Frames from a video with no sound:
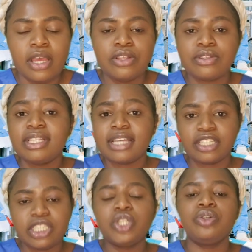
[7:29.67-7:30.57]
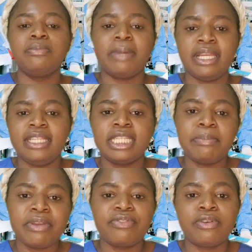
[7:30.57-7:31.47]
So it's actually good money,
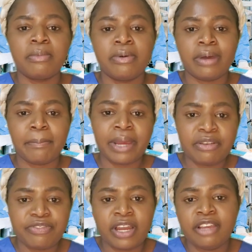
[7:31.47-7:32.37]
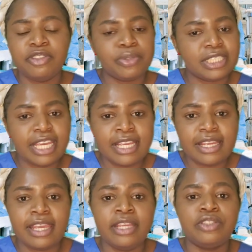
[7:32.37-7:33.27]
jumping from band 5,
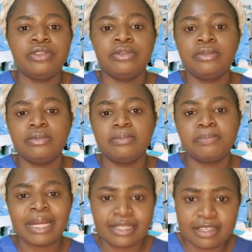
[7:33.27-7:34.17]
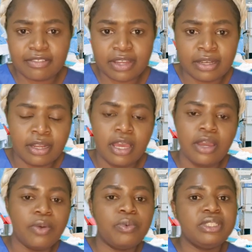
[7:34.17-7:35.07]
28k, to band 7,
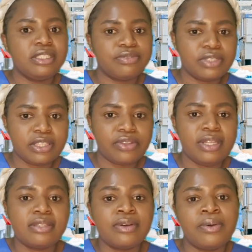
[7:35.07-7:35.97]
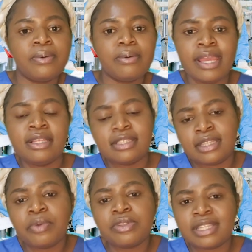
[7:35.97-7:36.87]
which is 43. So it's
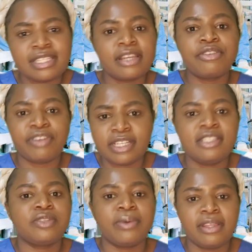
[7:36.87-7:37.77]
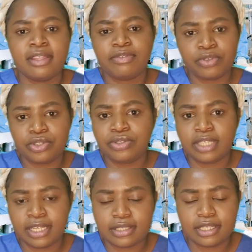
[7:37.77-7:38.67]
the sacrifice is worth it for 2
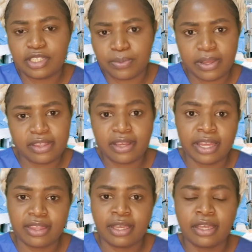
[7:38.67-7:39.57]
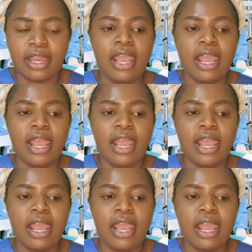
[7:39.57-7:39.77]
years. It's worth it, I think.